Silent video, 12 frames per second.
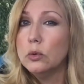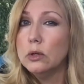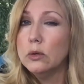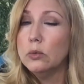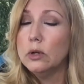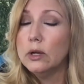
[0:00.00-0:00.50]
We'll,
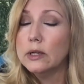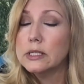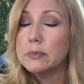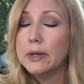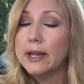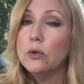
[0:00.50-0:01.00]
we'll
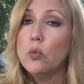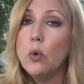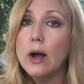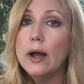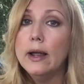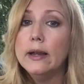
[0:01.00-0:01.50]
explain
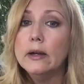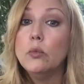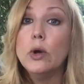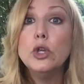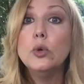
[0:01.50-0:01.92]
why and what